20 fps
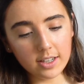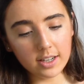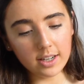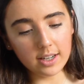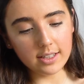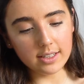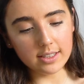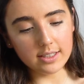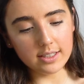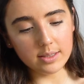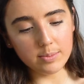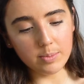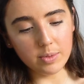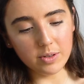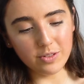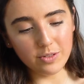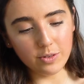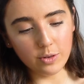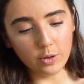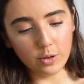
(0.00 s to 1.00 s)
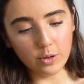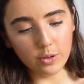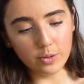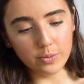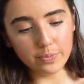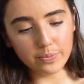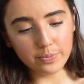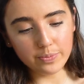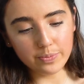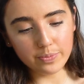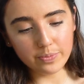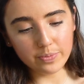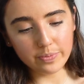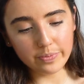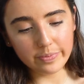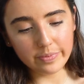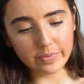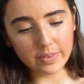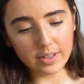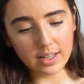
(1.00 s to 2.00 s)
and this is before.
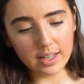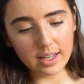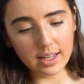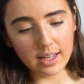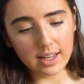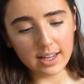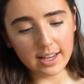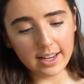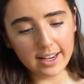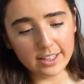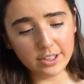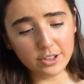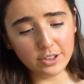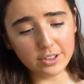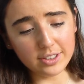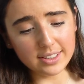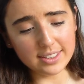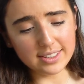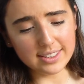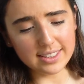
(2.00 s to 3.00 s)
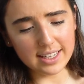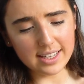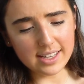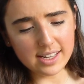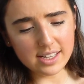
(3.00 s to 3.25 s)
And you can see